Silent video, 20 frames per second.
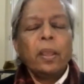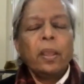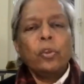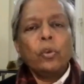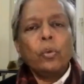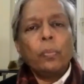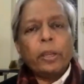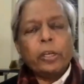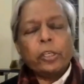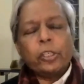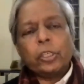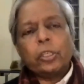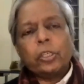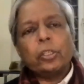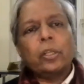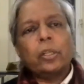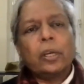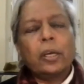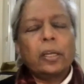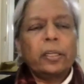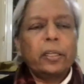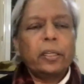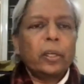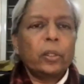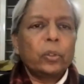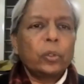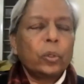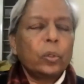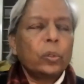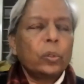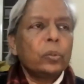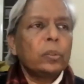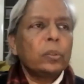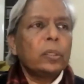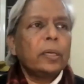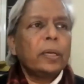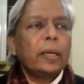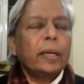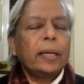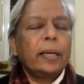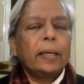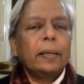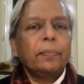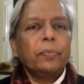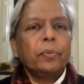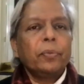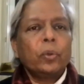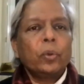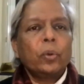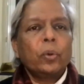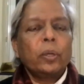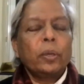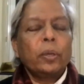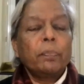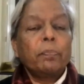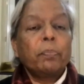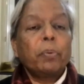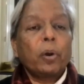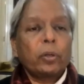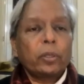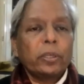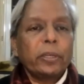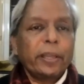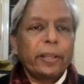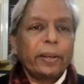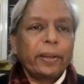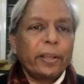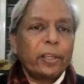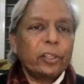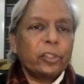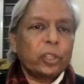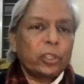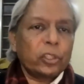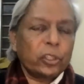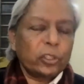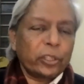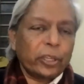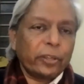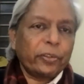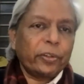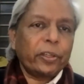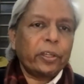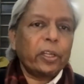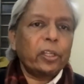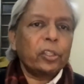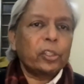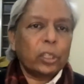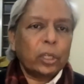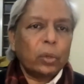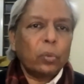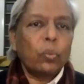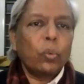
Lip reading: You mentioned earlier, though, important areas such as agriculture,